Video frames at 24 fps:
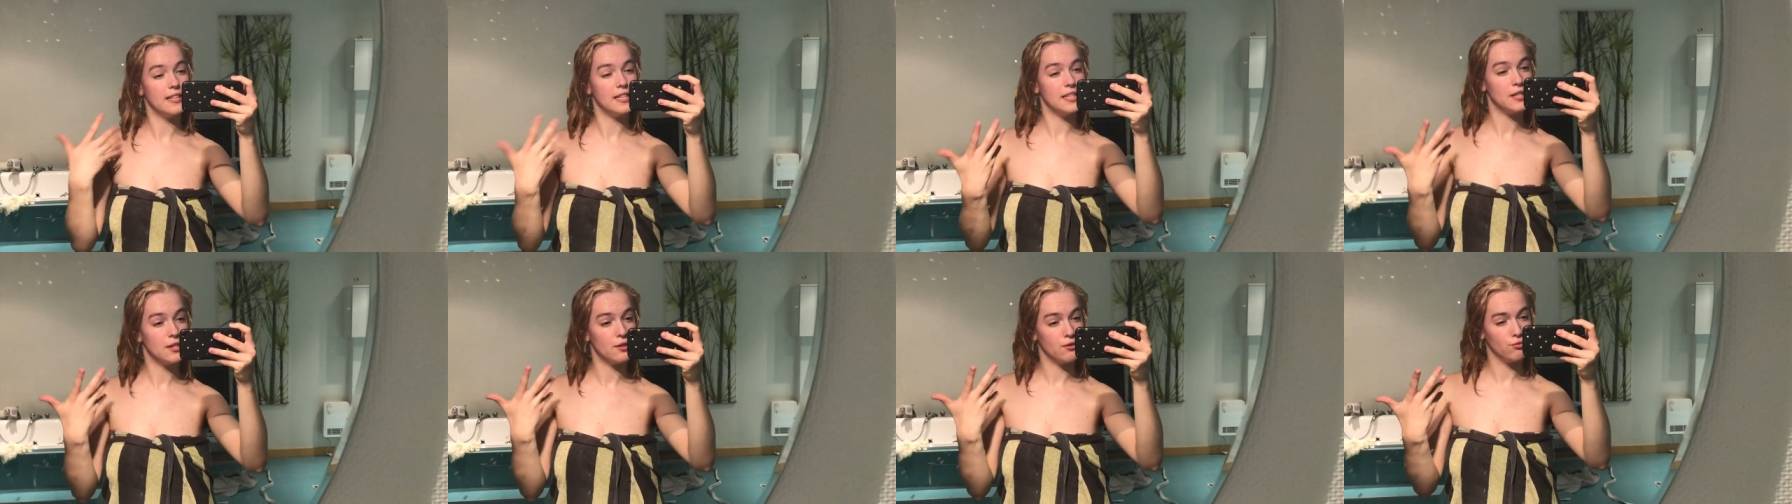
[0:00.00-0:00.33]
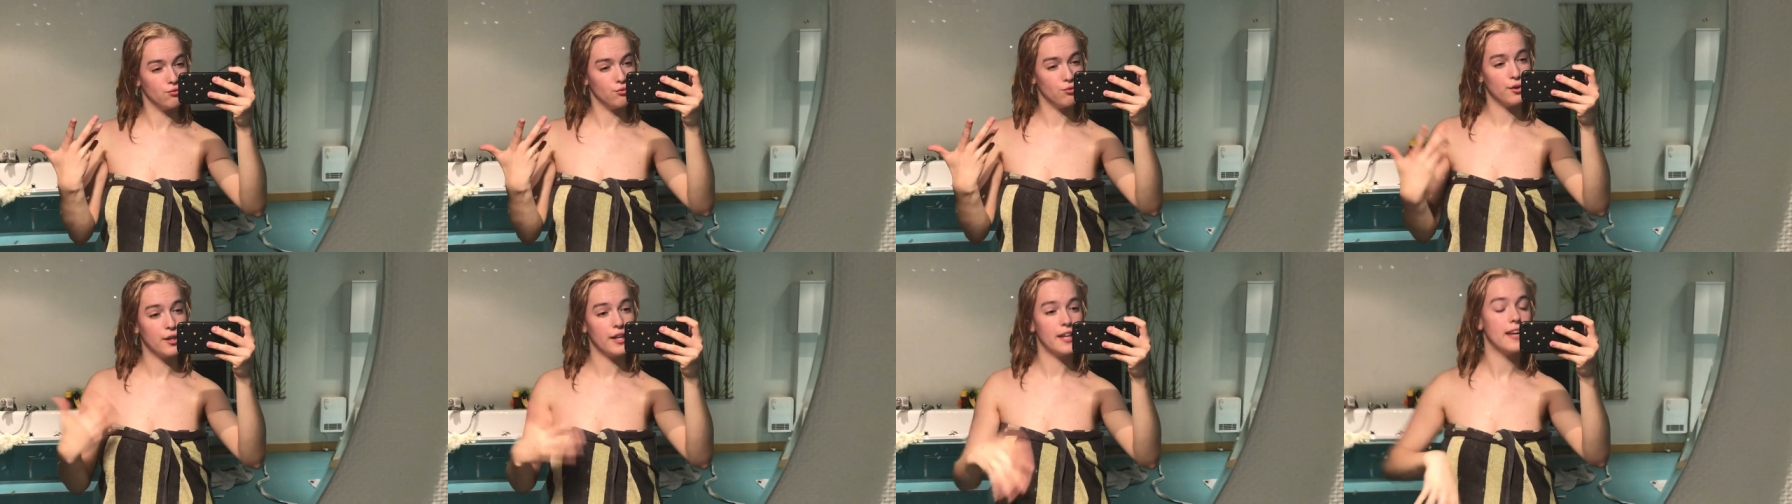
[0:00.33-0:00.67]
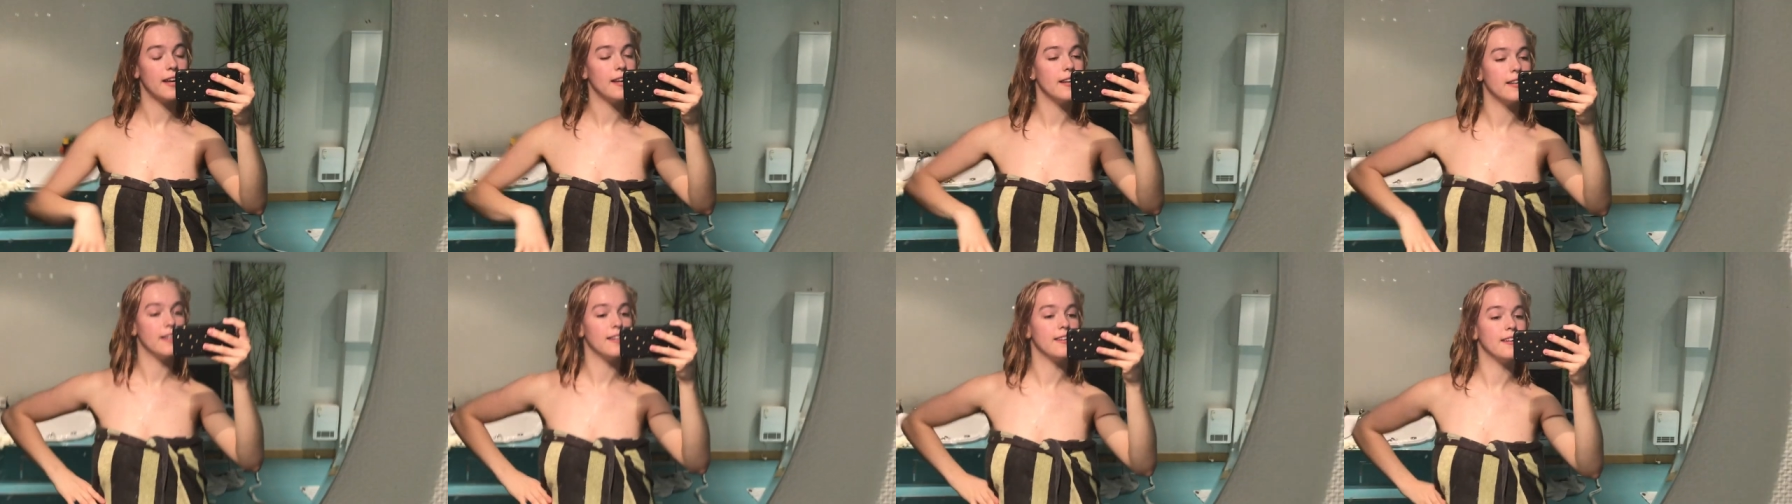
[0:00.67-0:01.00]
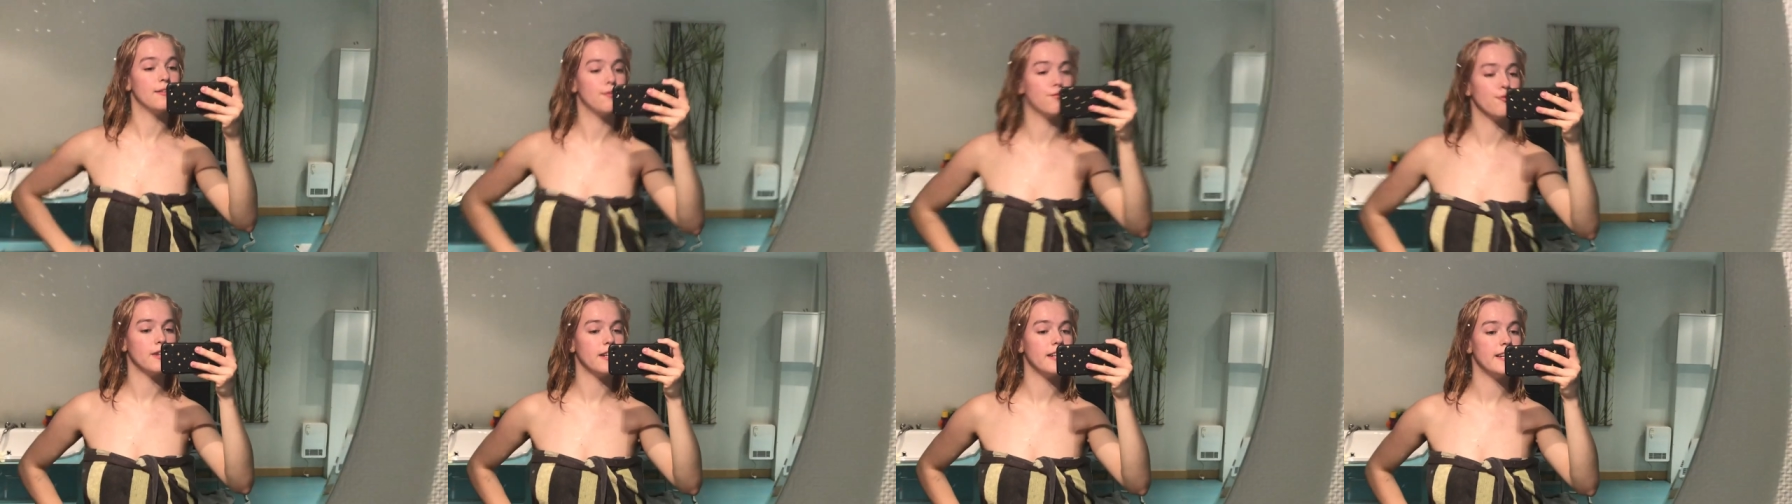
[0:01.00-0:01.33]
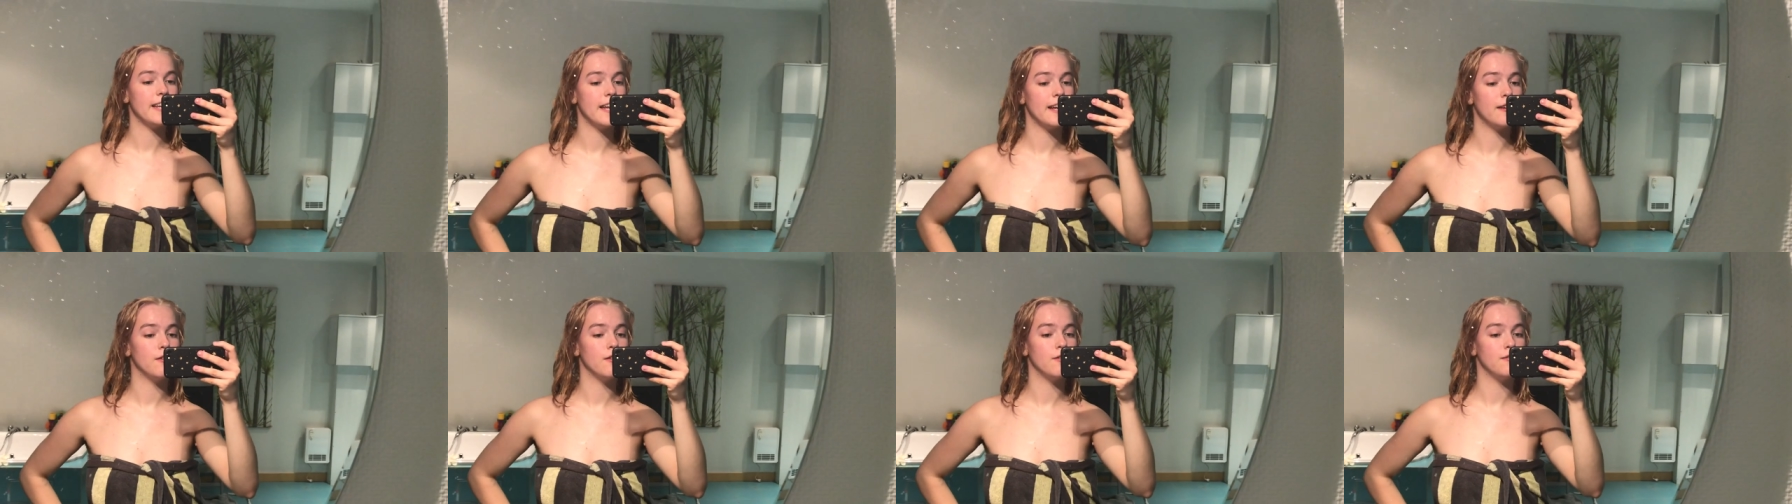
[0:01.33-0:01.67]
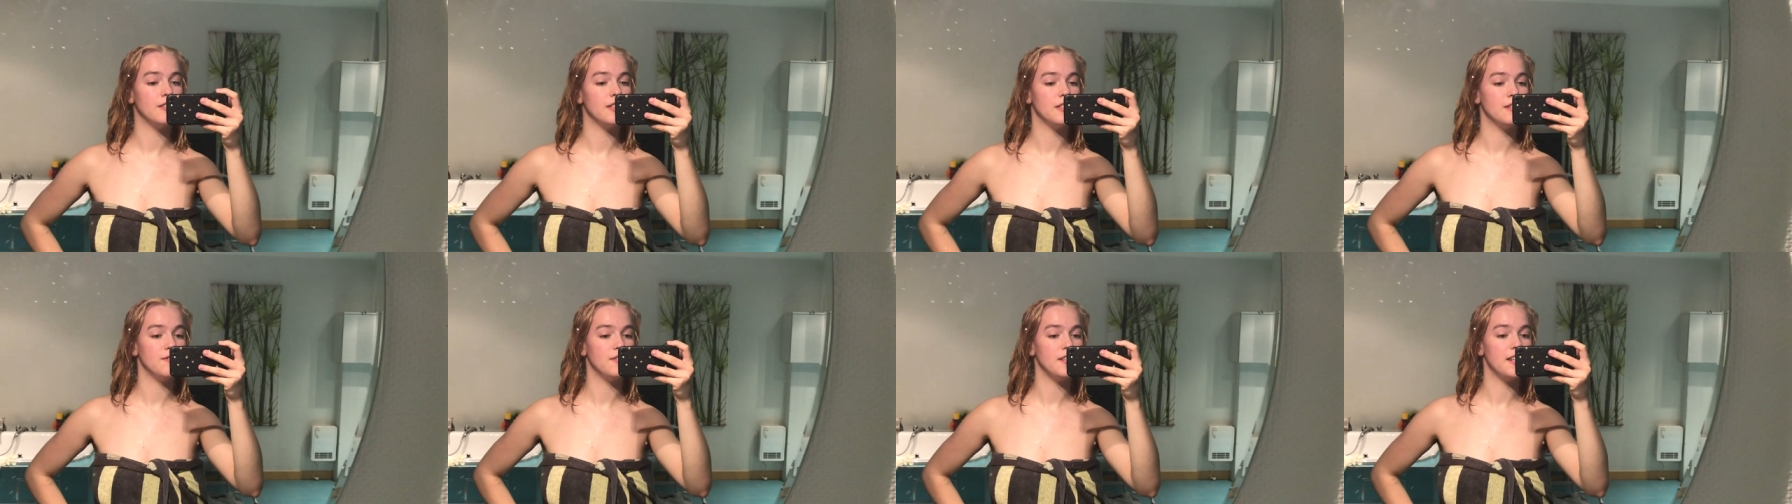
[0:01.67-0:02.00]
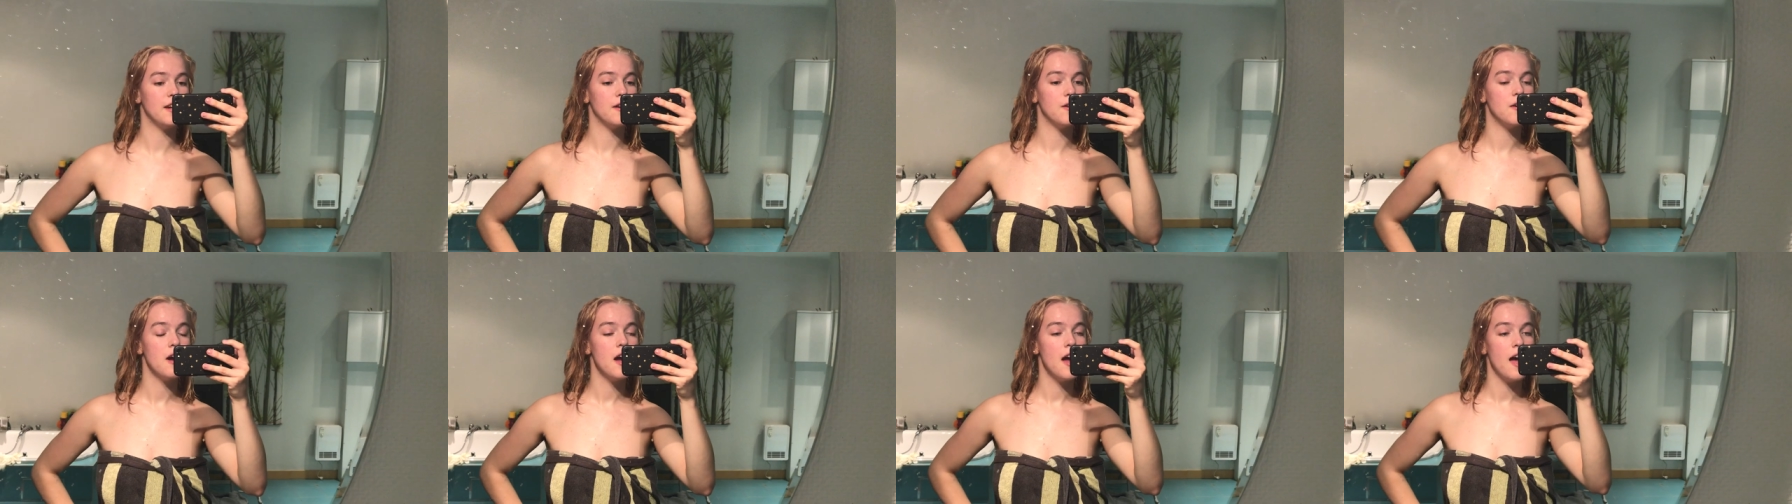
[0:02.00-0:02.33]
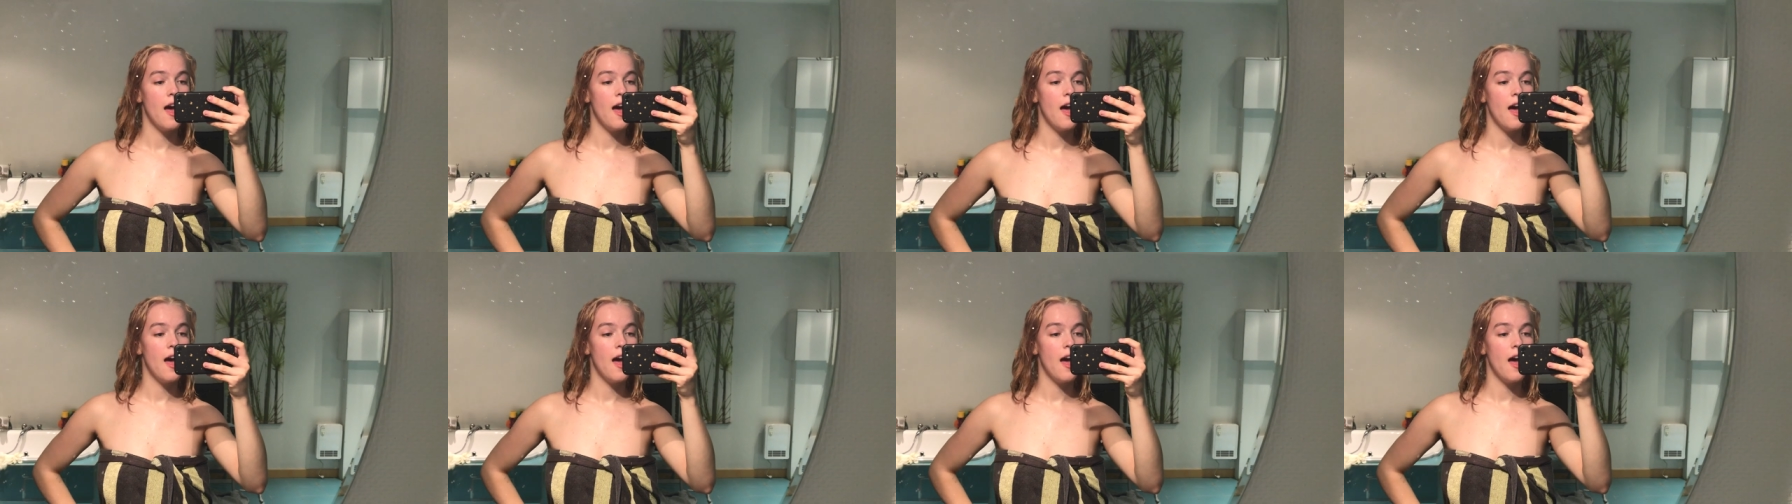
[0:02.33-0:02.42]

This is really it. This is really the end of this video.